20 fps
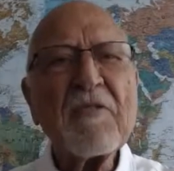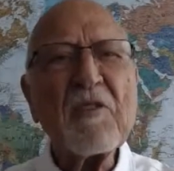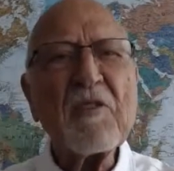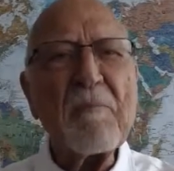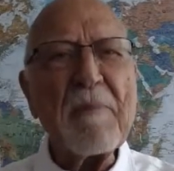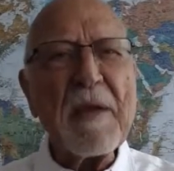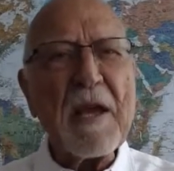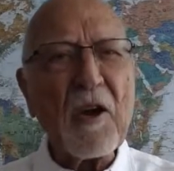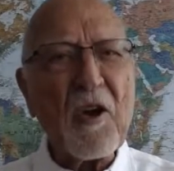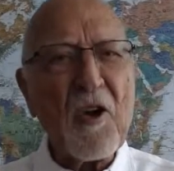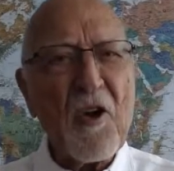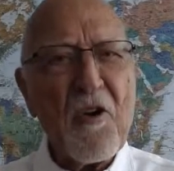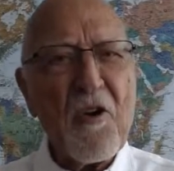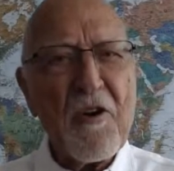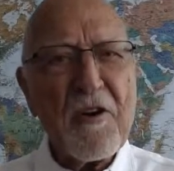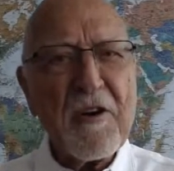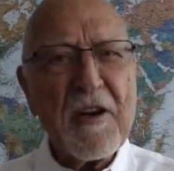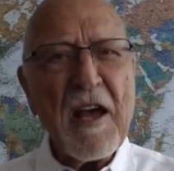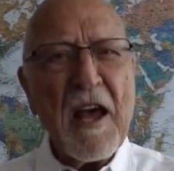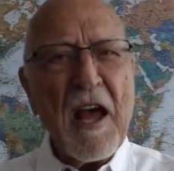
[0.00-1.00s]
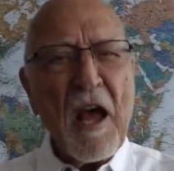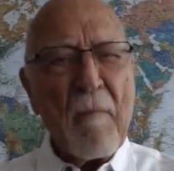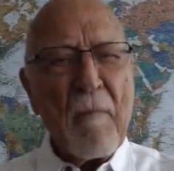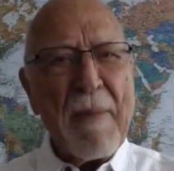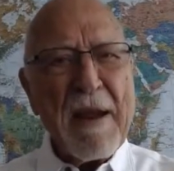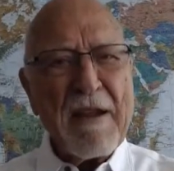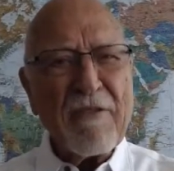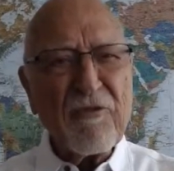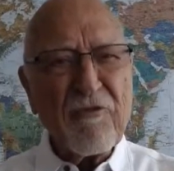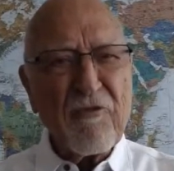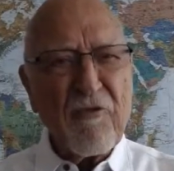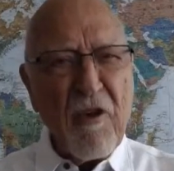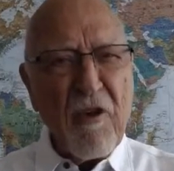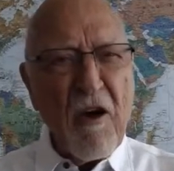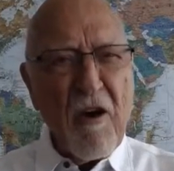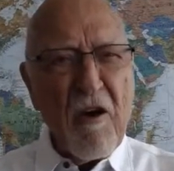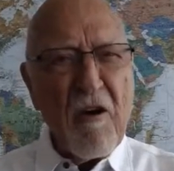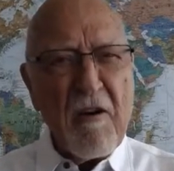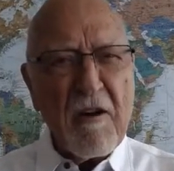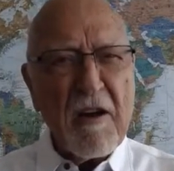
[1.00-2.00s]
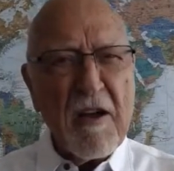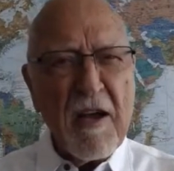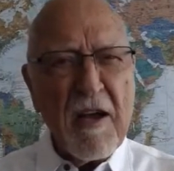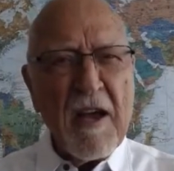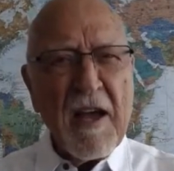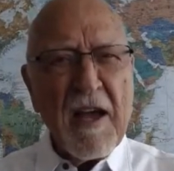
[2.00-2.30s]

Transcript: to be alert, be strong,